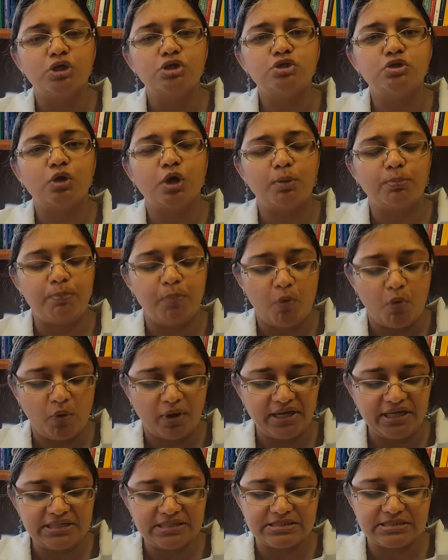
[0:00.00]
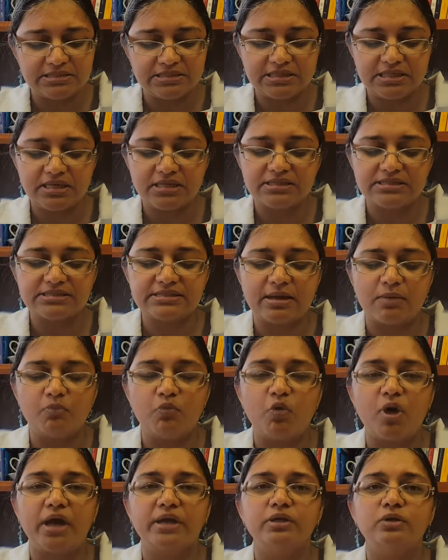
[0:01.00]
to appoint
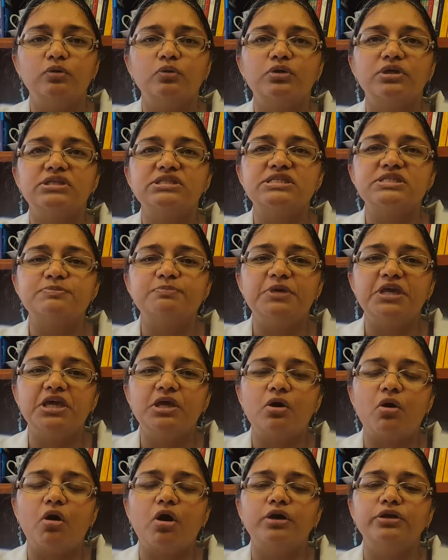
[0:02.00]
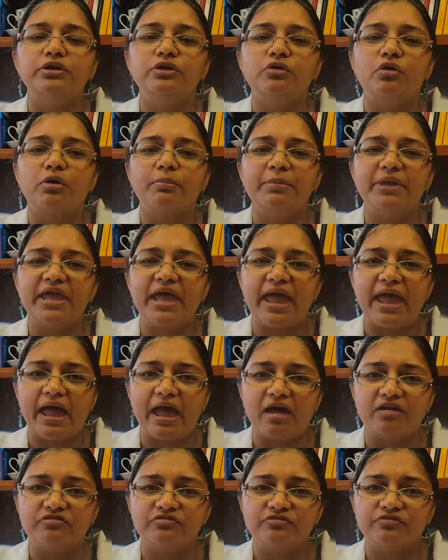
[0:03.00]
someone who can speak on your
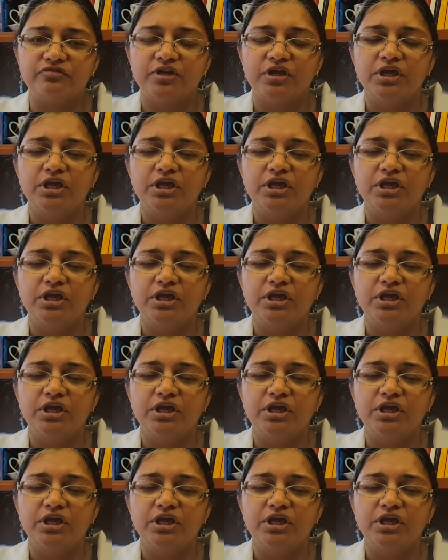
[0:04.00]
behalf